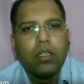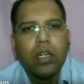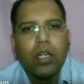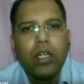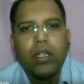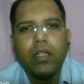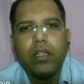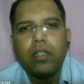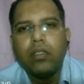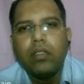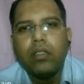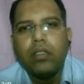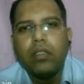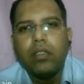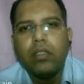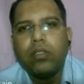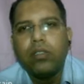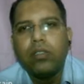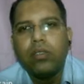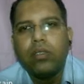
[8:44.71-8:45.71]
right?
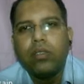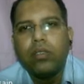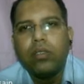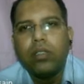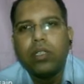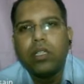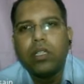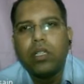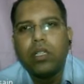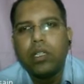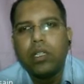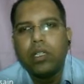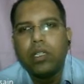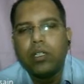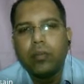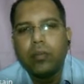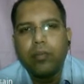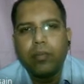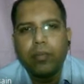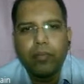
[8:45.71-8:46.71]
So
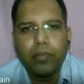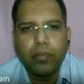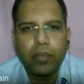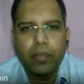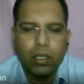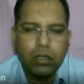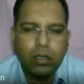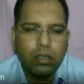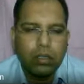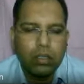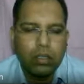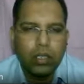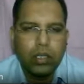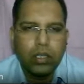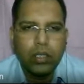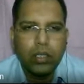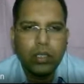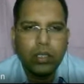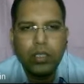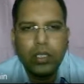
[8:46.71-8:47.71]

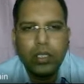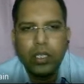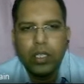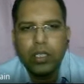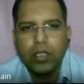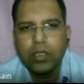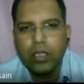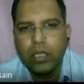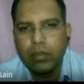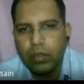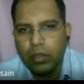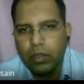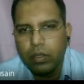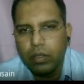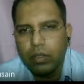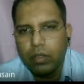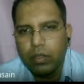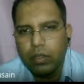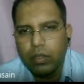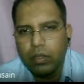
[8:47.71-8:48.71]
if you take
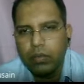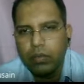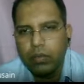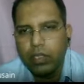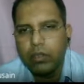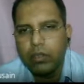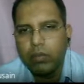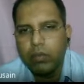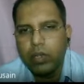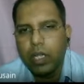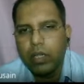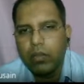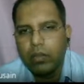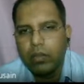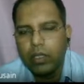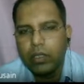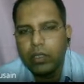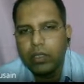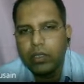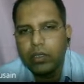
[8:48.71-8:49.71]
example of this black
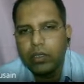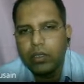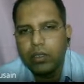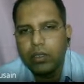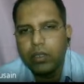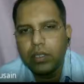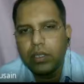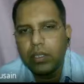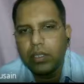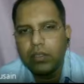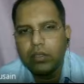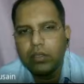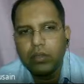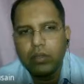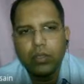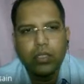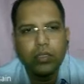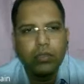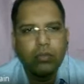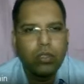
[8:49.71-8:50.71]
fungus, it is
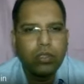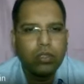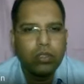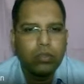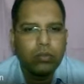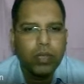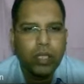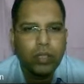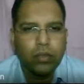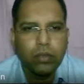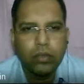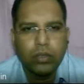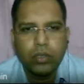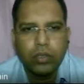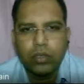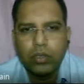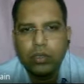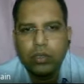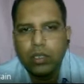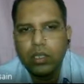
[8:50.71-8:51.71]
known as
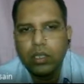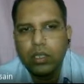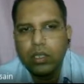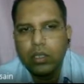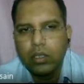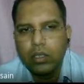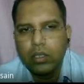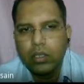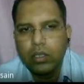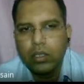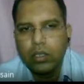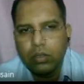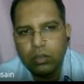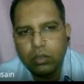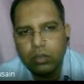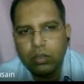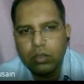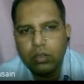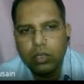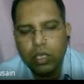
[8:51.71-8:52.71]
mucormycosis.
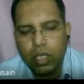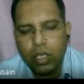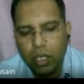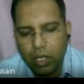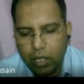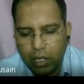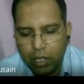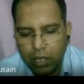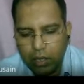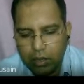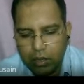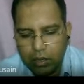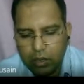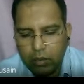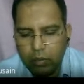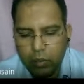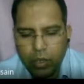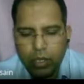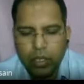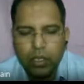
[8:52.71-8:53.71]
So it is
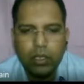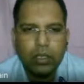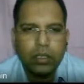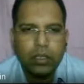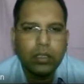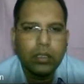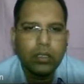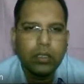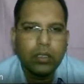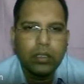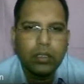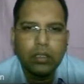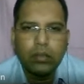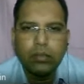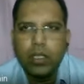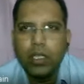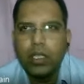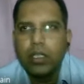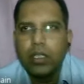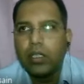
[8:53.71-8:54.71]
simply the
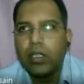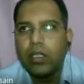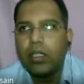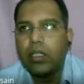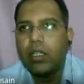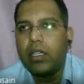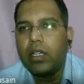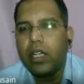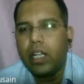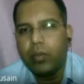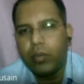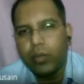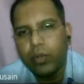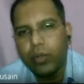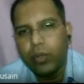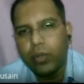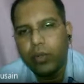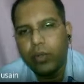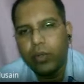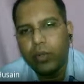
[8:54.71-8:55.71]
term that
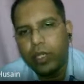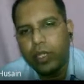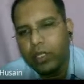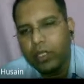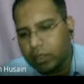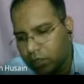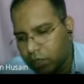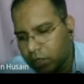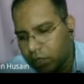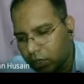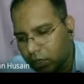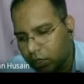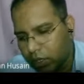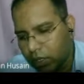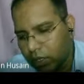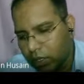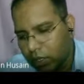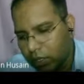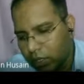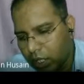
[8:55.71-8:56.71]
elaborates the
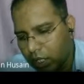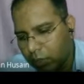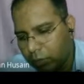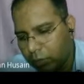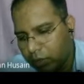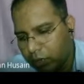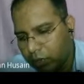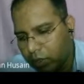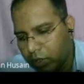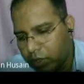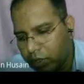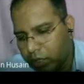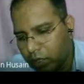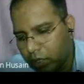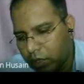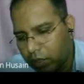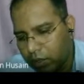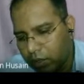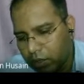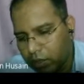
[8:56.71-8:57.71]
type of
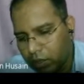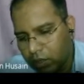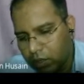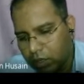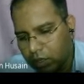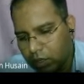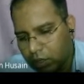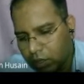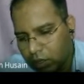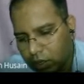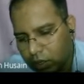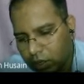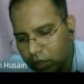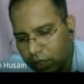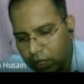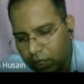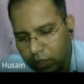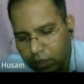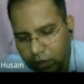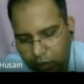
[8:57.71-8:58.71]
fungi
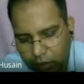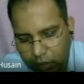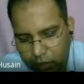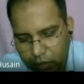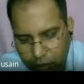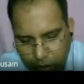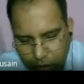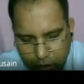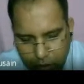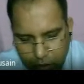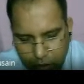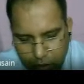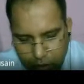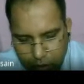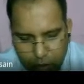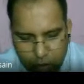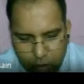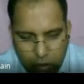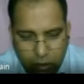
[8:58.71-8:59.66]
and infection